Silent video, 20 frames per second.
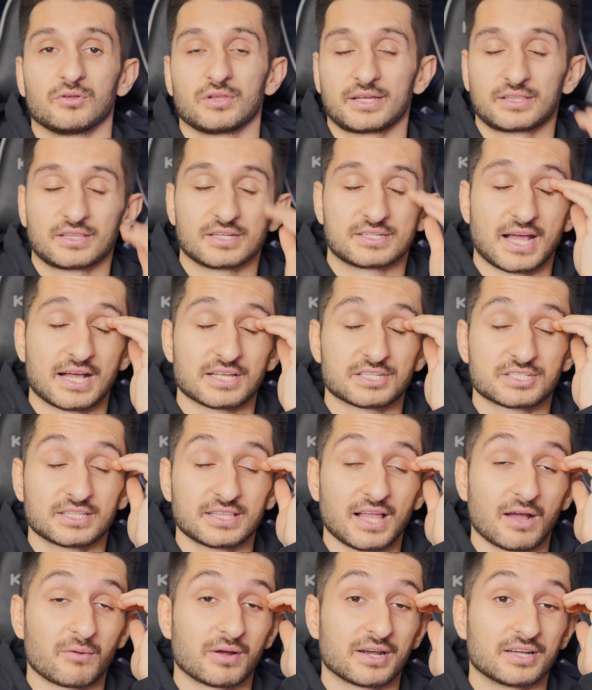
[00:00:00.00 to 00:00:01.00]
Like the testing
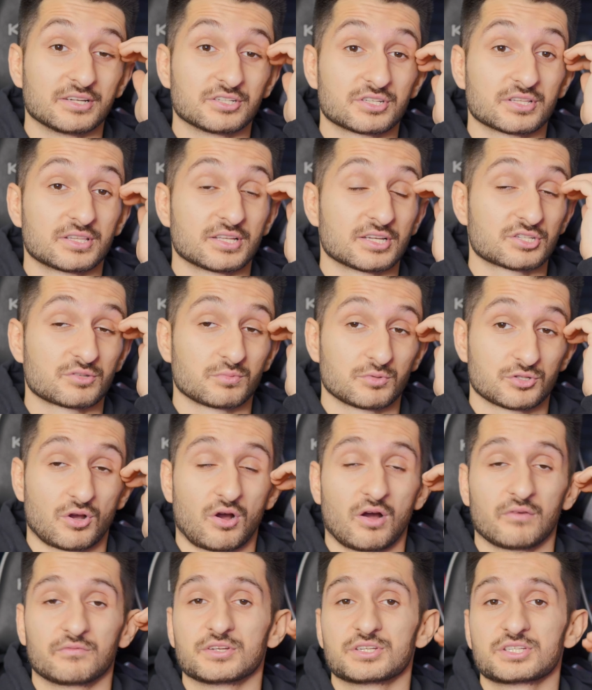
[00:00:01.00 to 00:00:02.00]
that went into this was
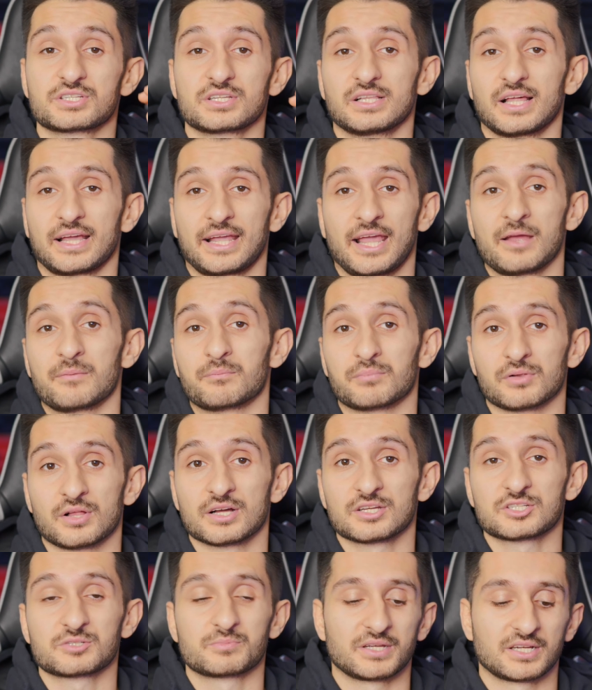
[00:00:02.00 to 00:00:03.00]
obviously like A+,
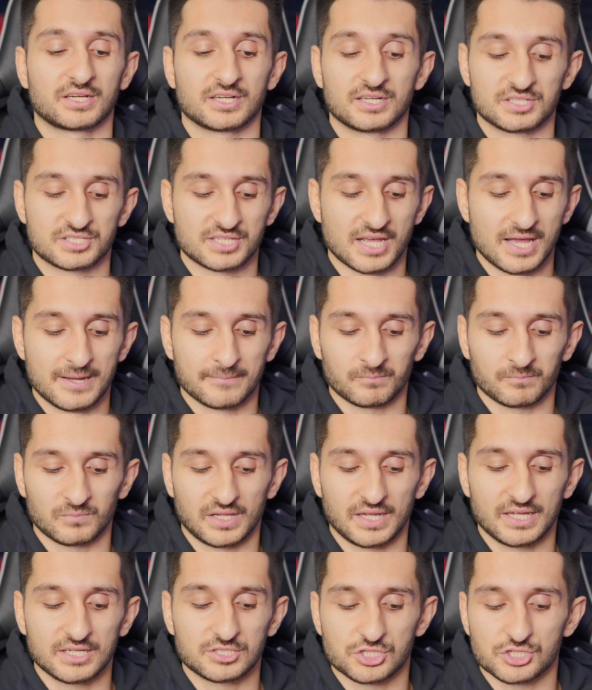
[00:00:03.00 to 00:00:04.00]
because
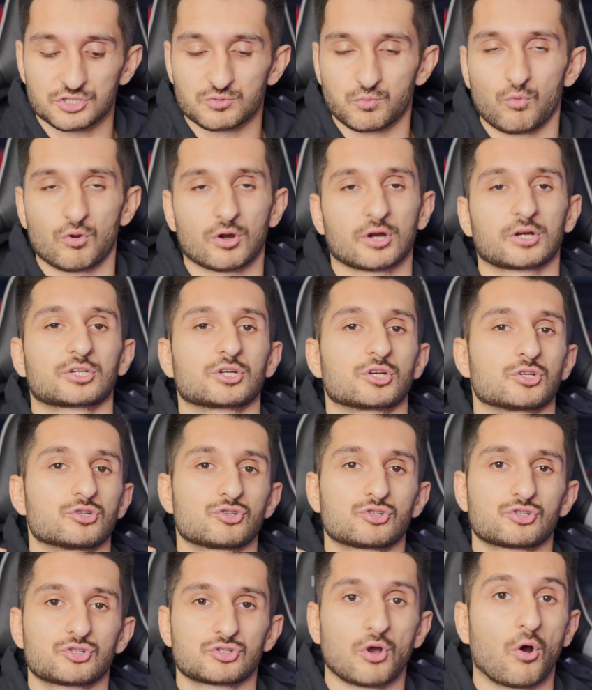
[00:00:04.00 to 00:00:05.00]
it just worked
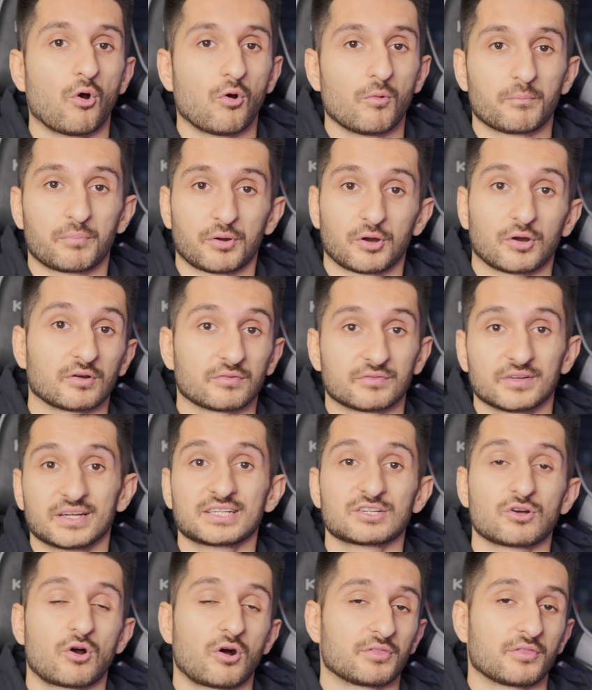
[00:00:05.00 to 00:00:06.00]
so
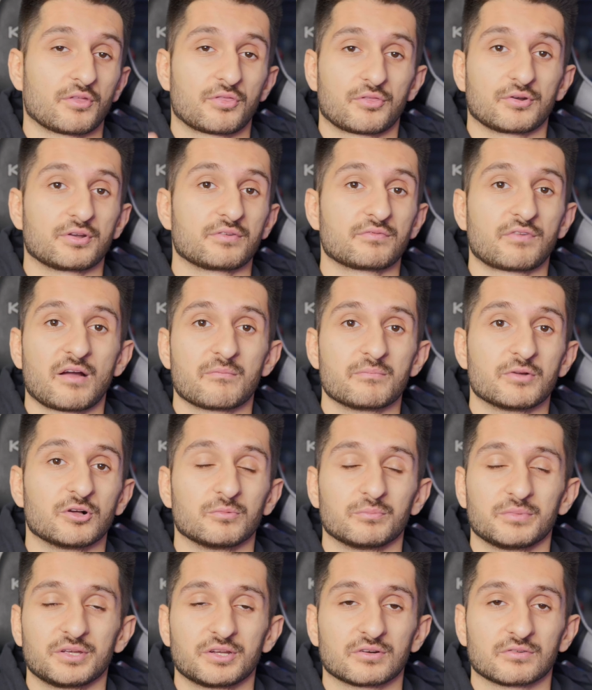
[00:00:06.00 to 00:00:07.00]
perfect on the
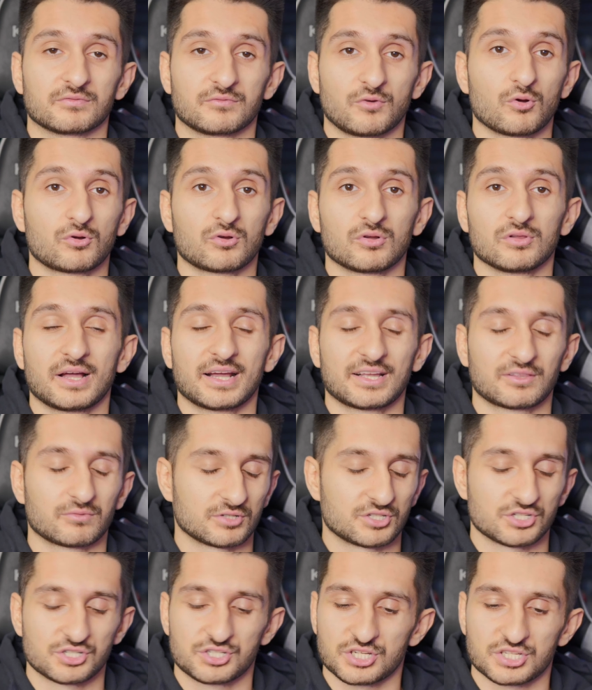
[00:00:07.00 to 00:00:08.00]
35mm focal length,
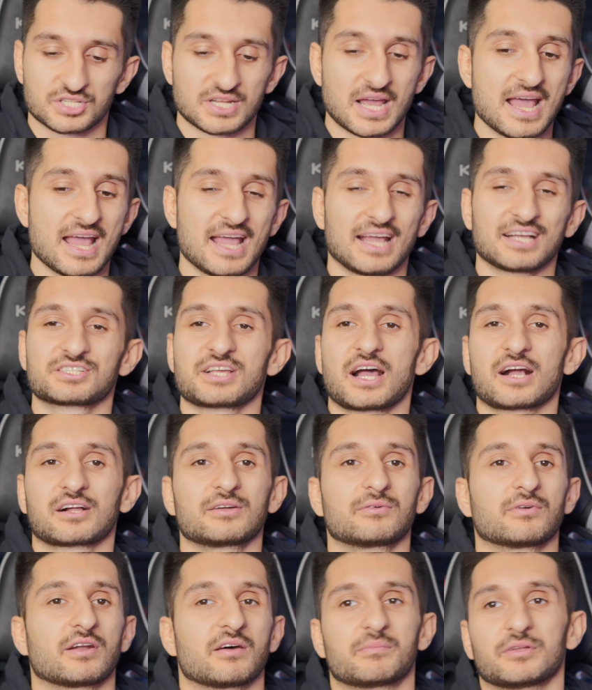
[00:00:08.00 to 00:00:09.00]
which is just exactly
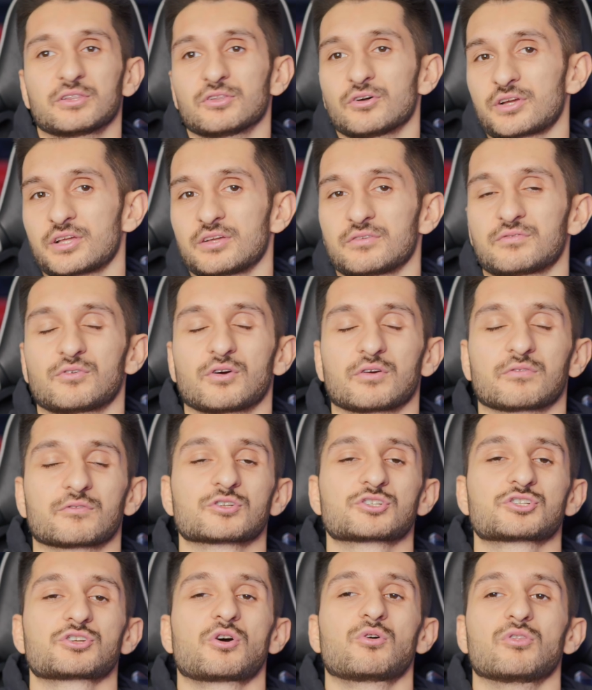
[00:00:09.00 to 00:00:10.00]
what I've been looking for
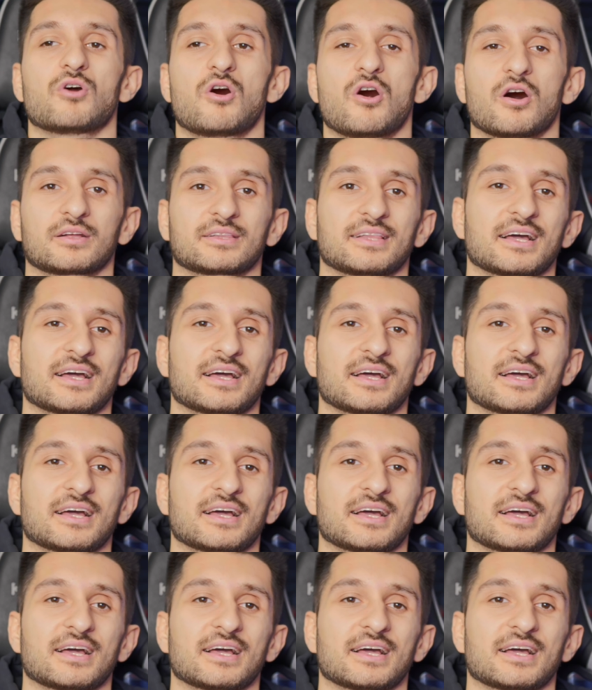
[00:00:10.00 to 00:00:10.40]
so long.